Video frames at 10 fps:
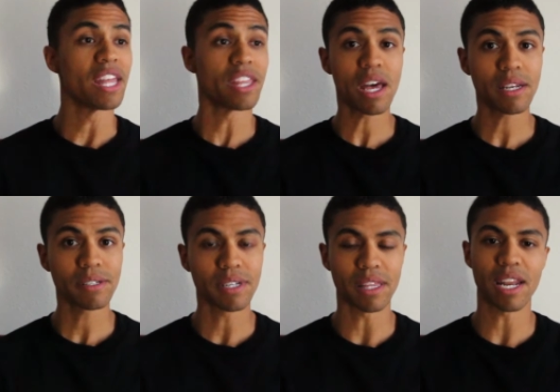And
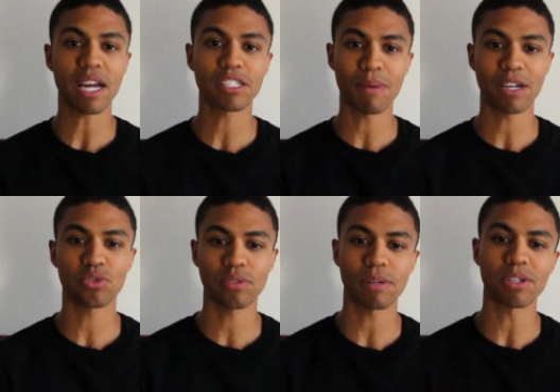then in the next
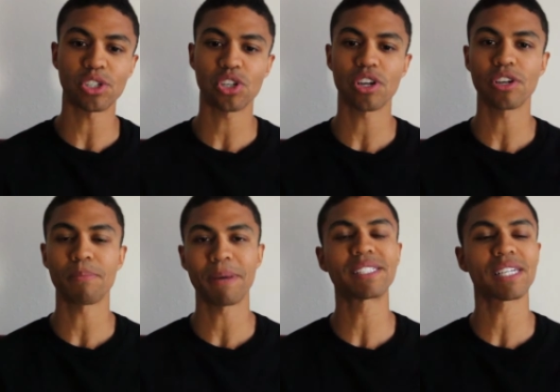module, I'm gonna show you
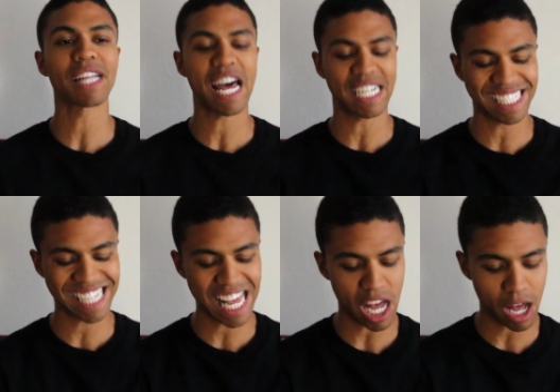basically how to
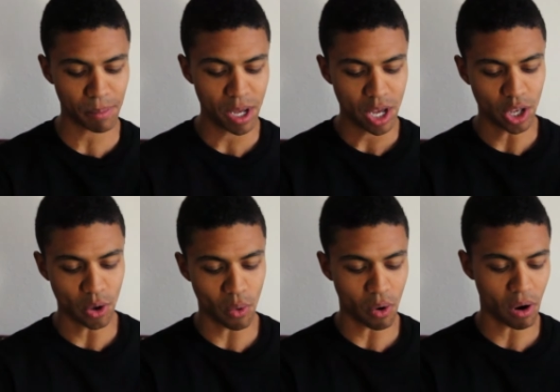set up
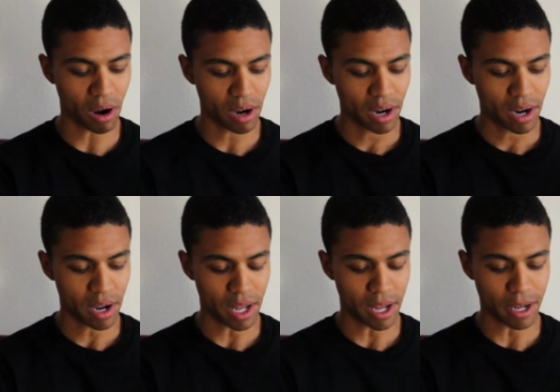your
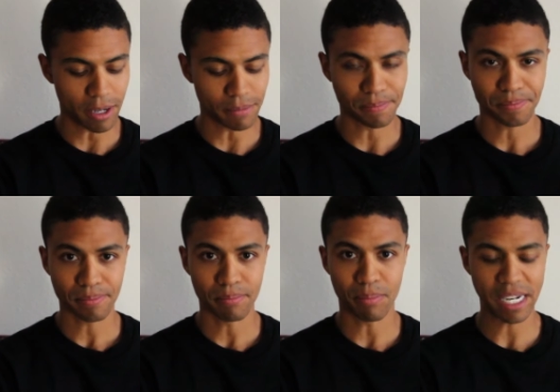um,
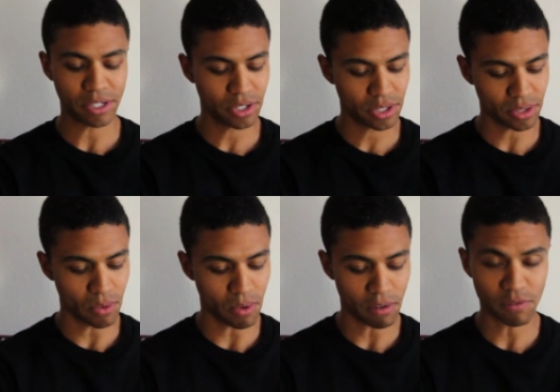binders
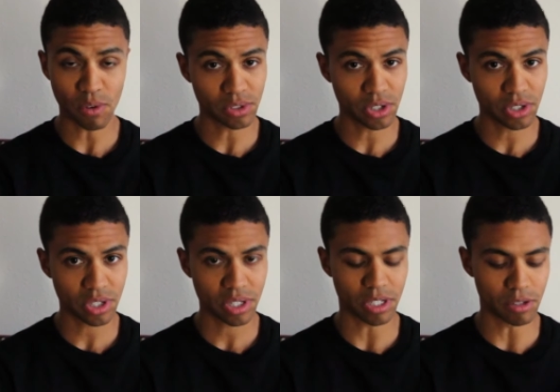or
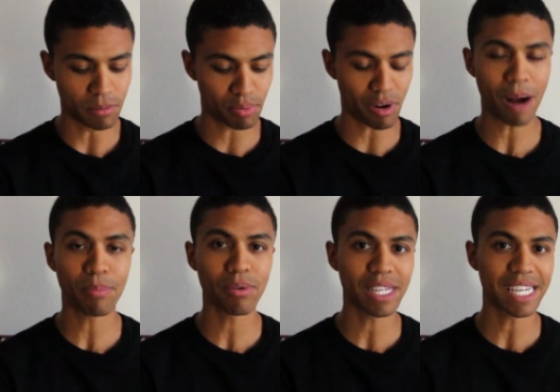folders to
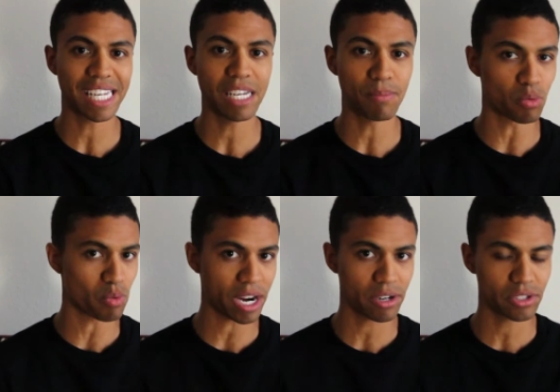properly keep
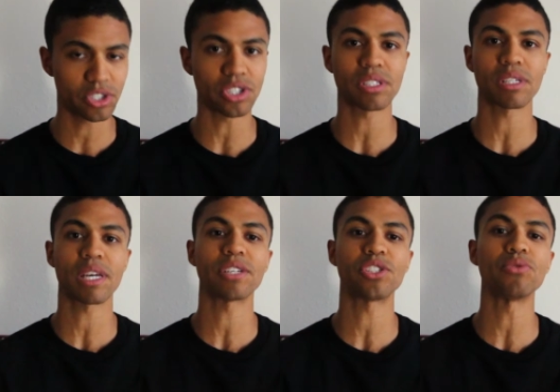records just in
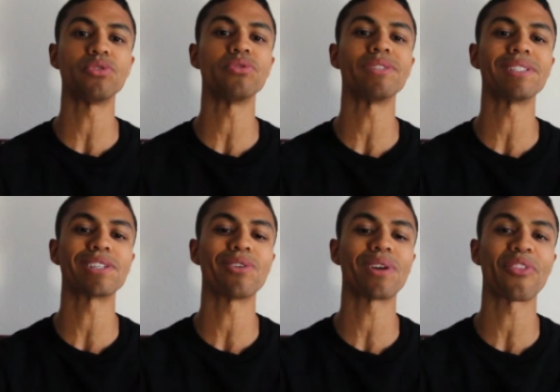case you do need to
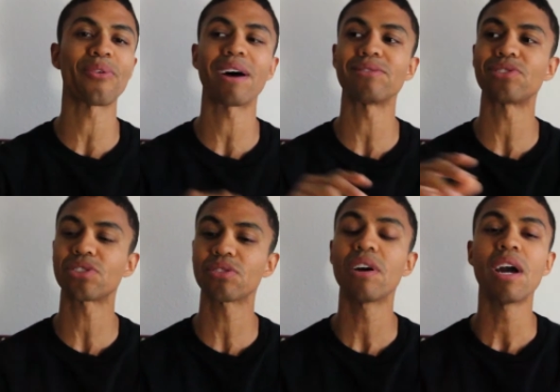go down the route and
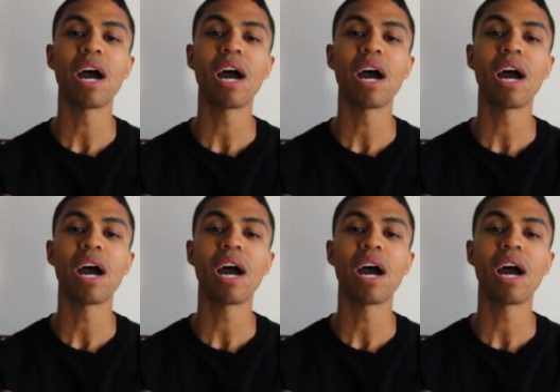sue.